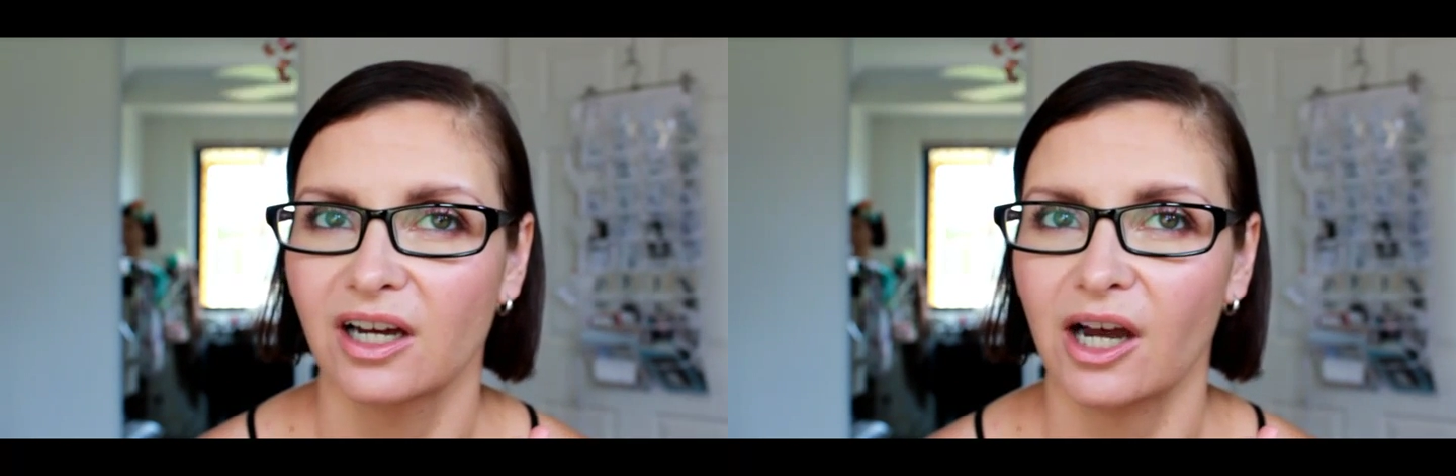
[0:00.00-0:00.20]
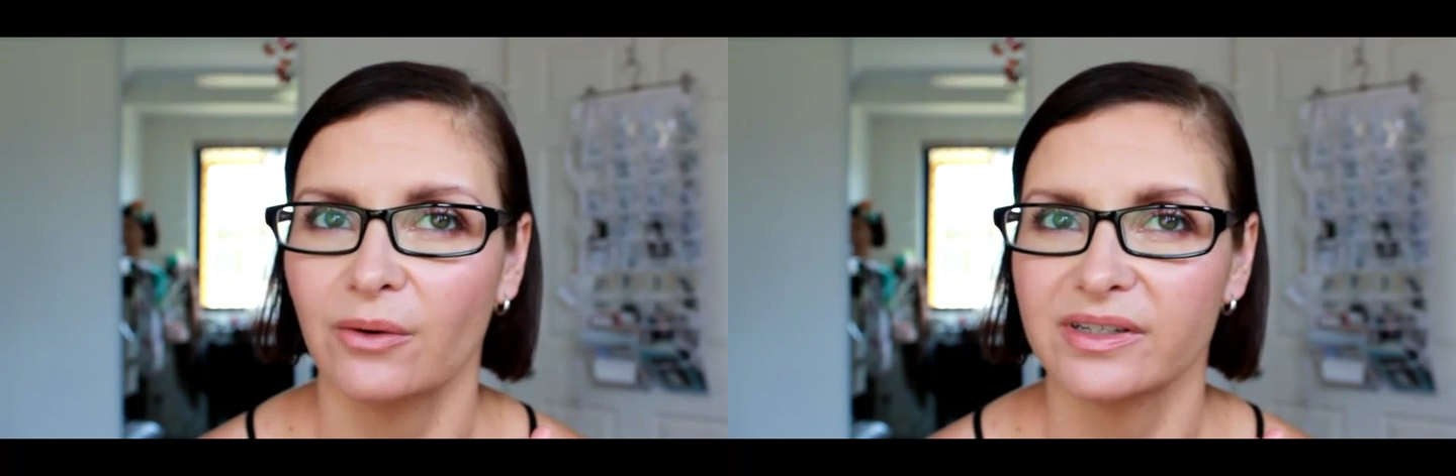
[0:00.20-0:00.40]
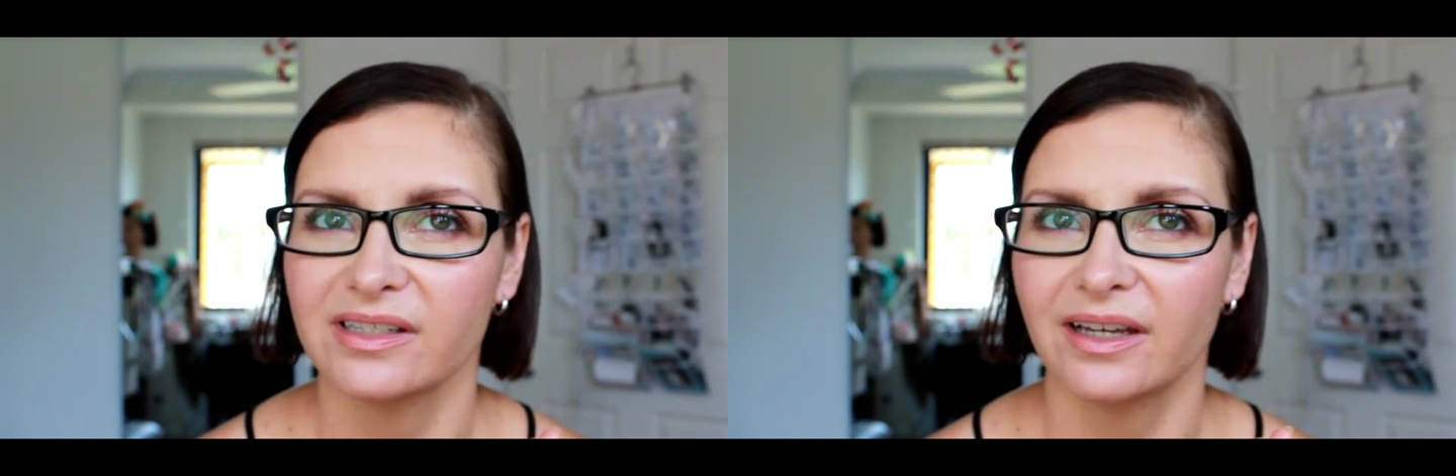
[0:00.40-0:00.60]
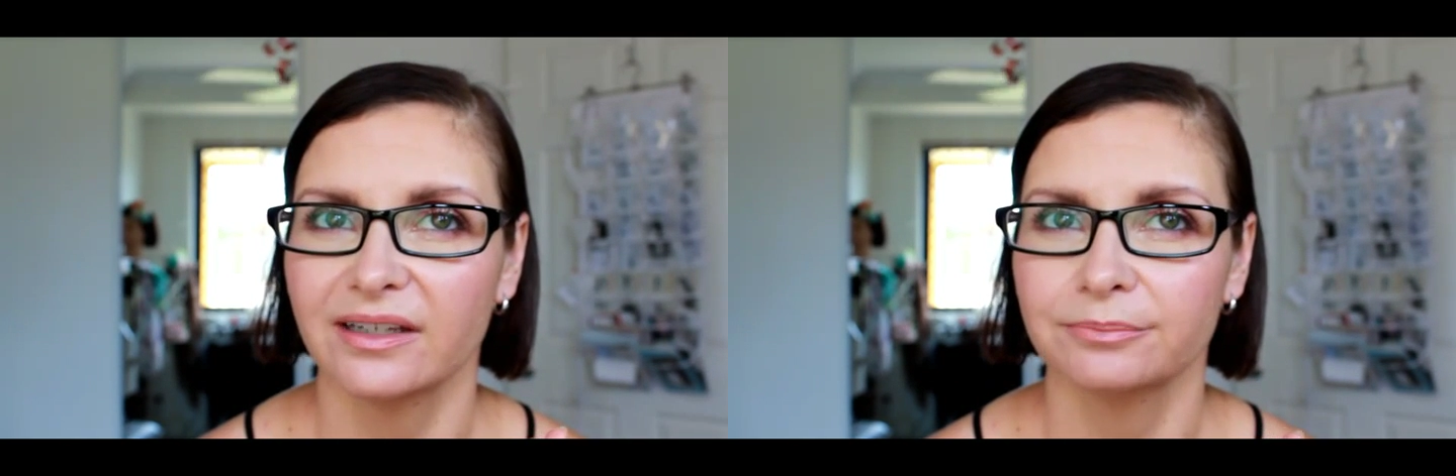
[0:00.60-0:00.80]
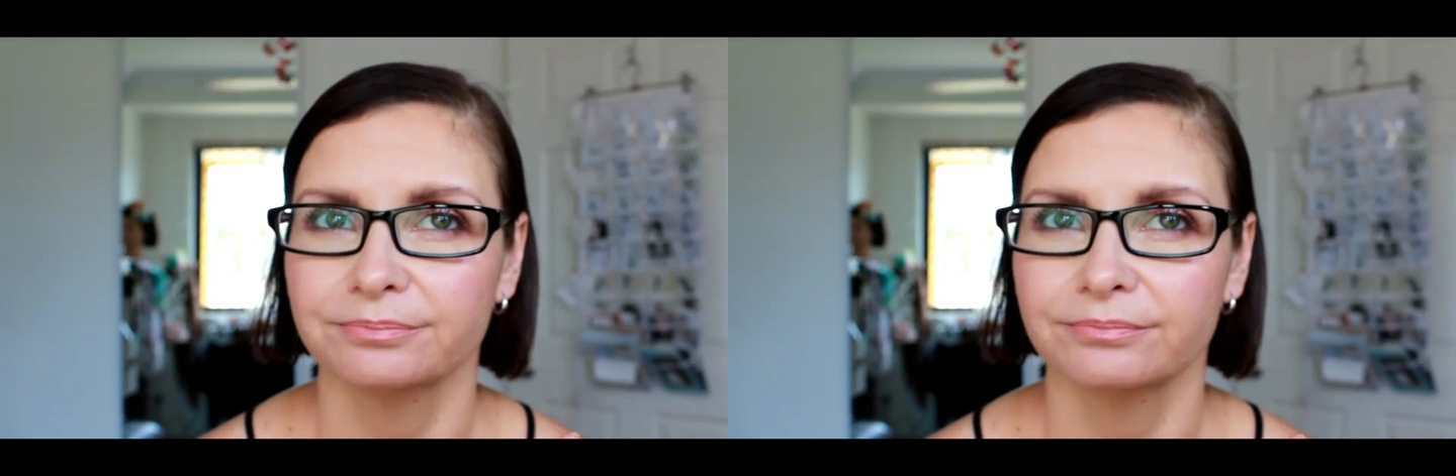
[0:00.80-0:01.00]
I was like
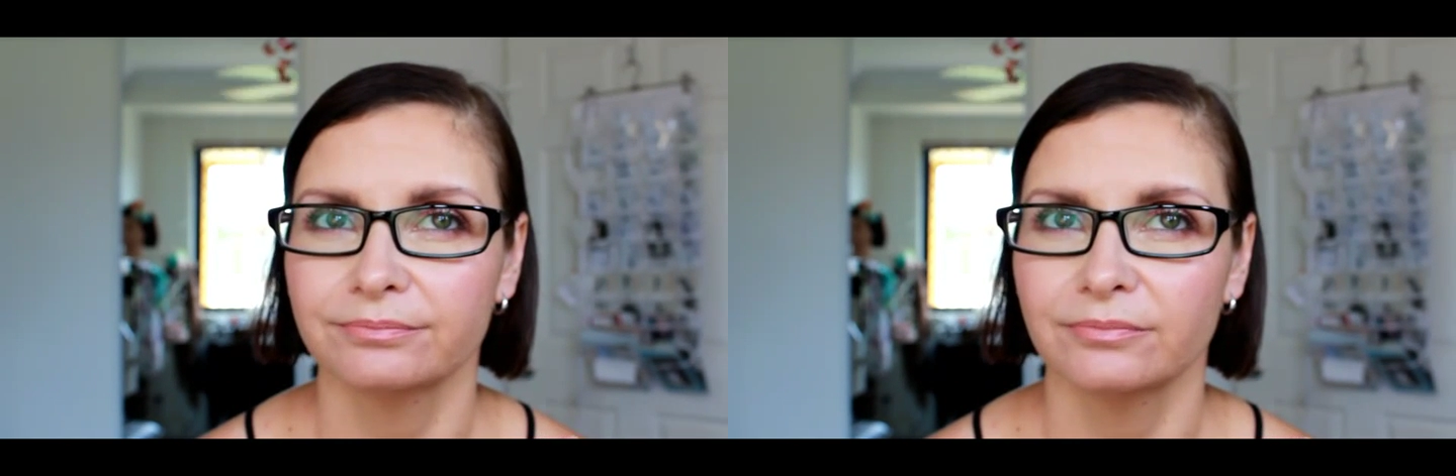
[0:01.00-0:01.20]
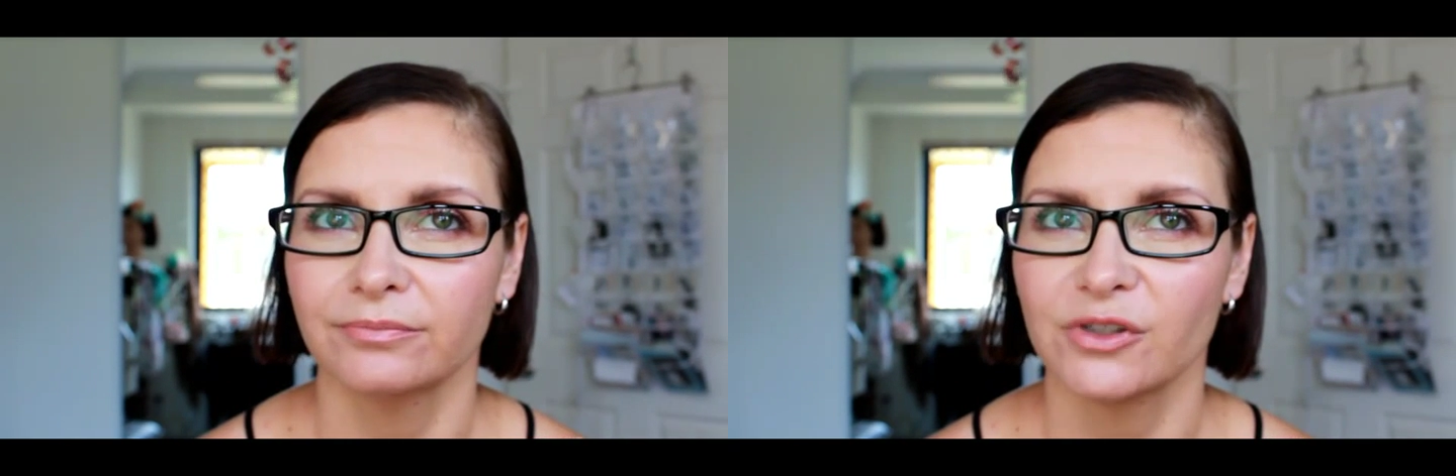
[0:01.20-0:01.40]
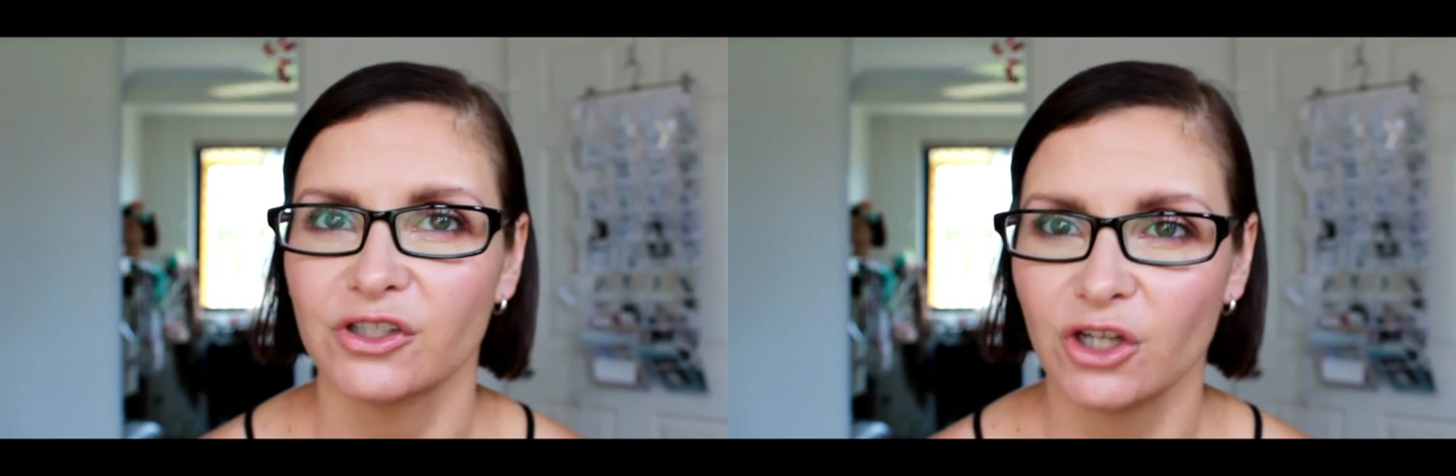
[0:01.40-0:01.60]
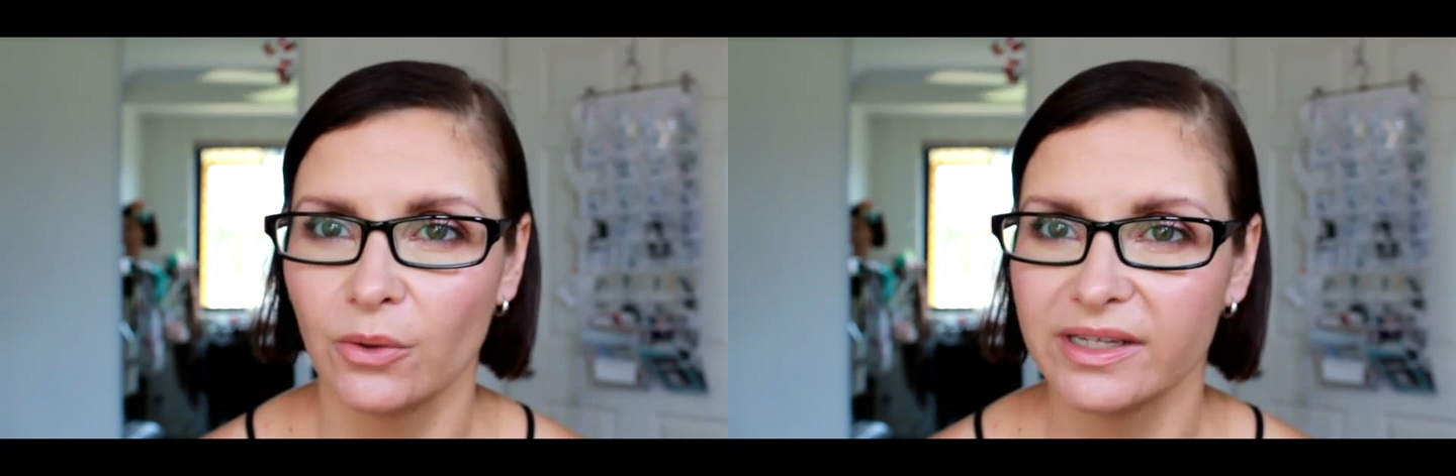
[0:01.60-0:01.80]
so